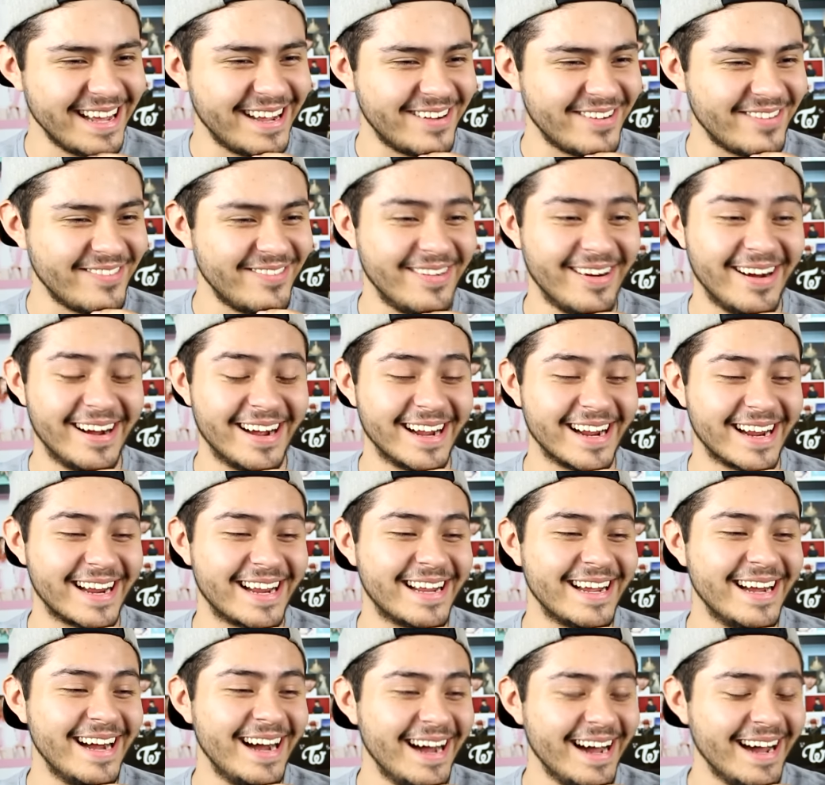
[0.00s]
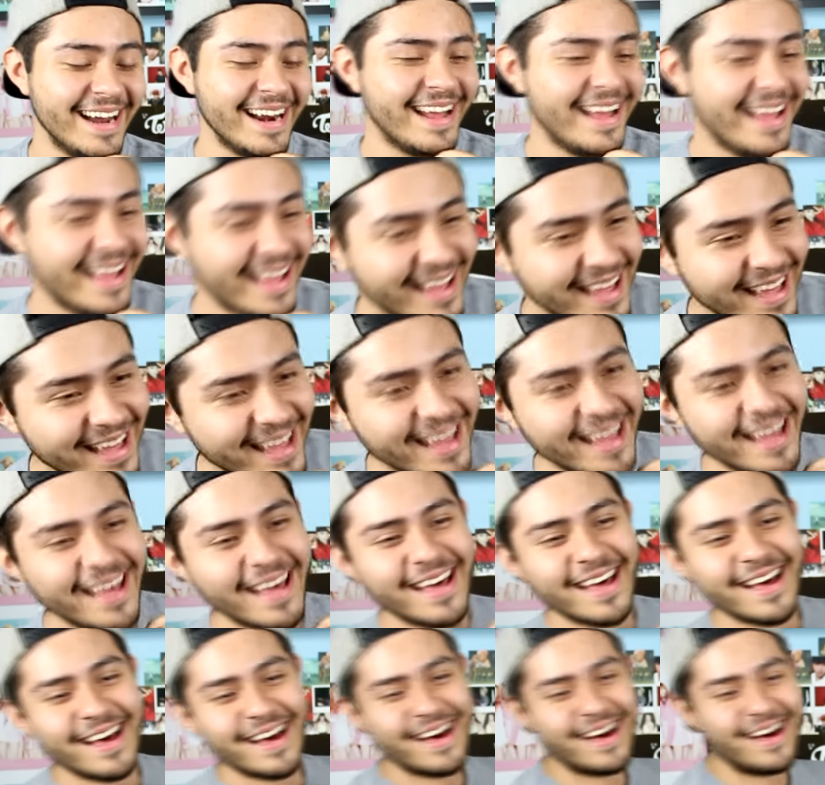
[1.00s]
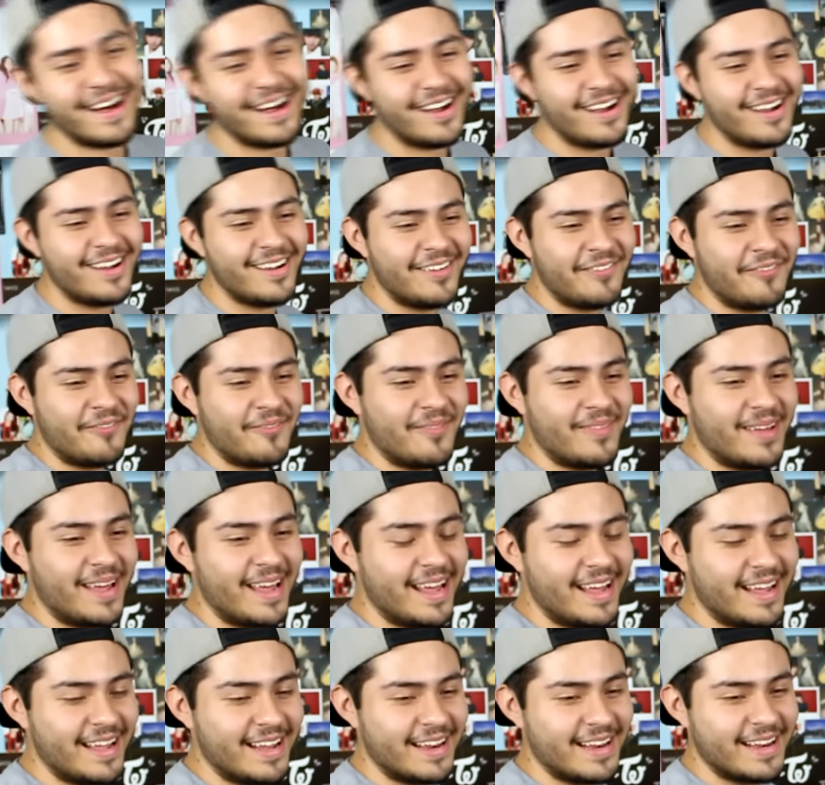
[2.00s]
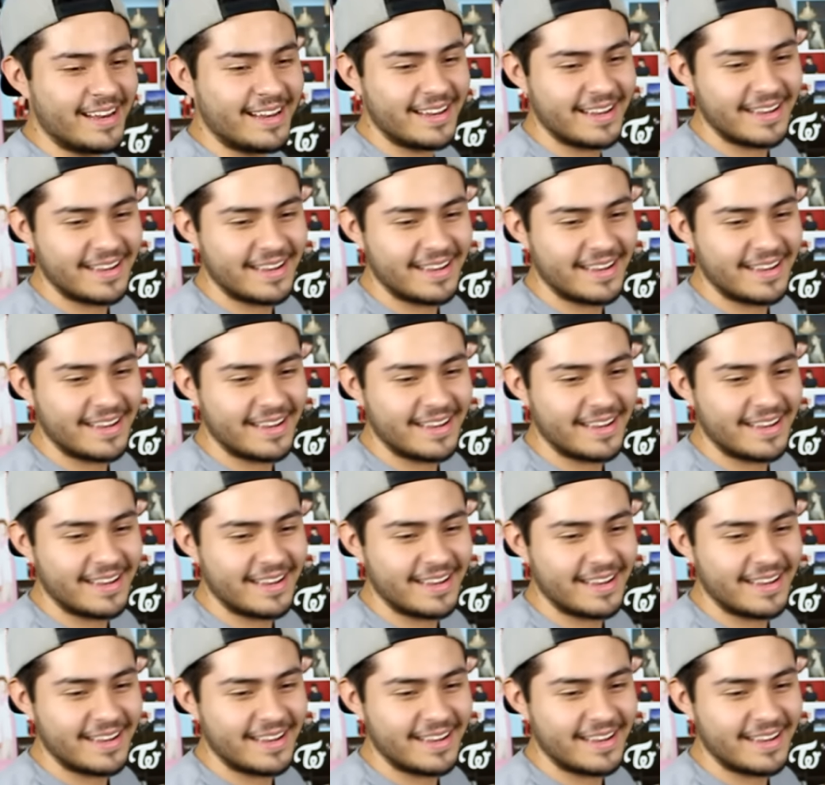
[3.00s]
Oh my God. Oh man.